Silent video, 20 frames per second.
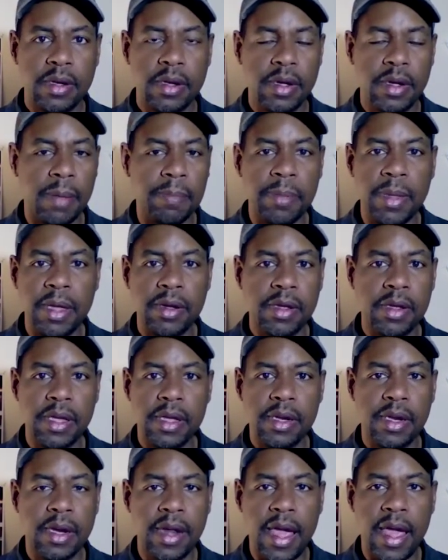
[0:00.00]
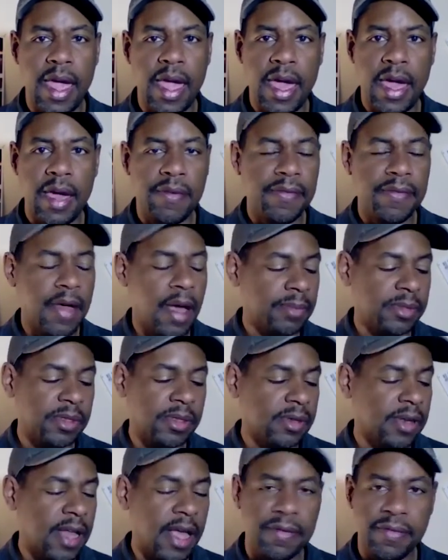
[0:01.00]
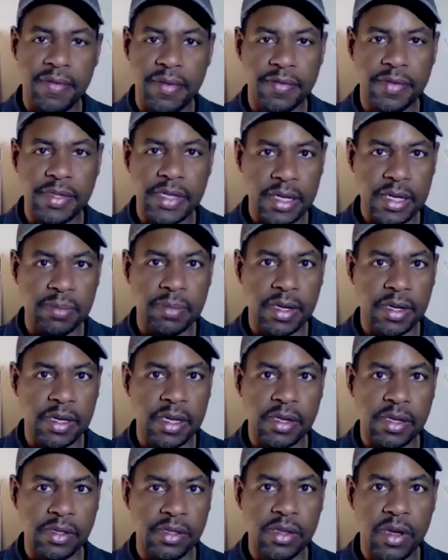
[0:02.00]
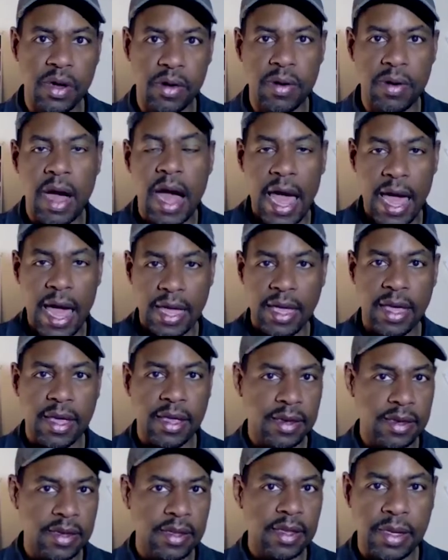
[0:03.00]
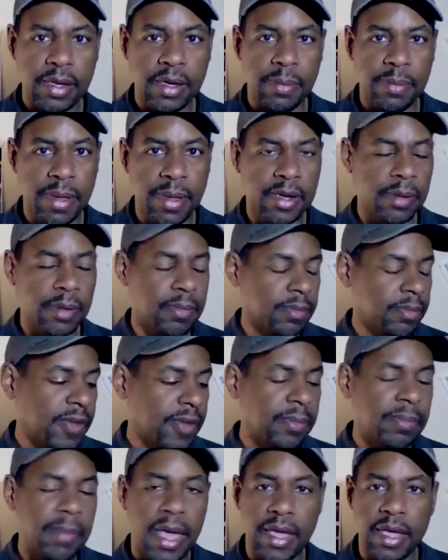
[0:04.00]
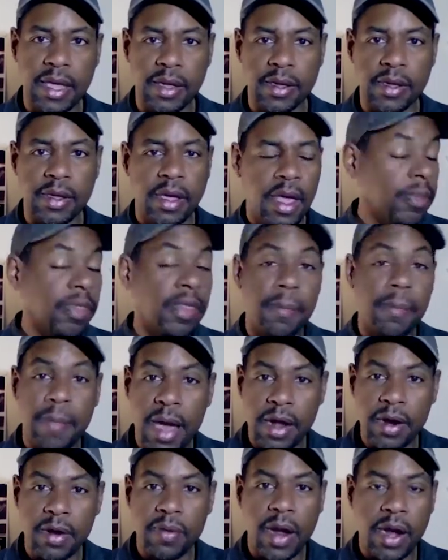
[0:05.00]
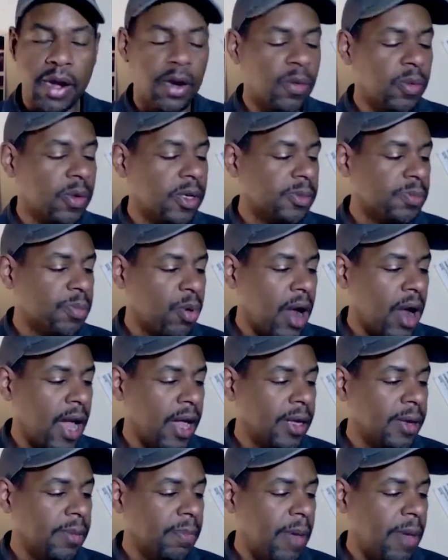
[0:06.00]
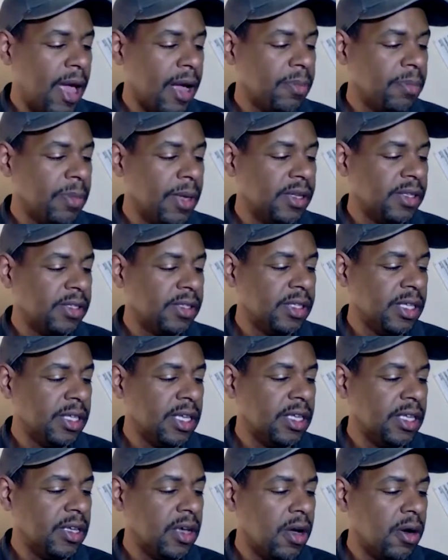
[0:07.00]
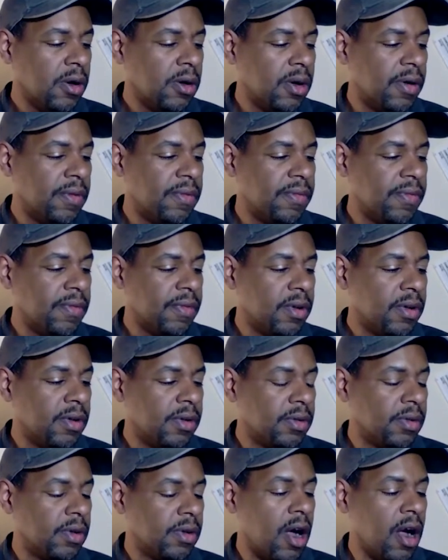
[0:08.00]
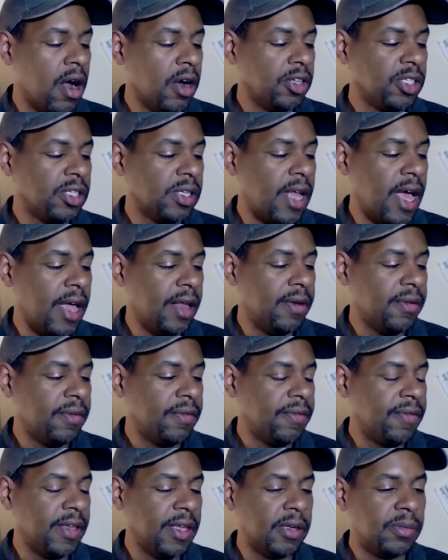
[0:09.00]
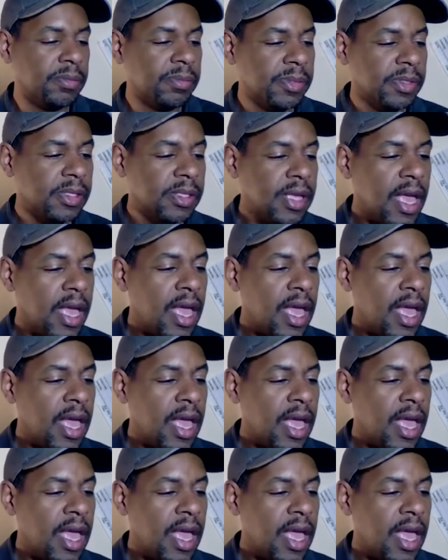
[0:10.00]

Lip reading: $1.5 million up to like 15 million. So high-end independent filmmaking. The moderator was Brian Beckman, CEO of Archlight Films.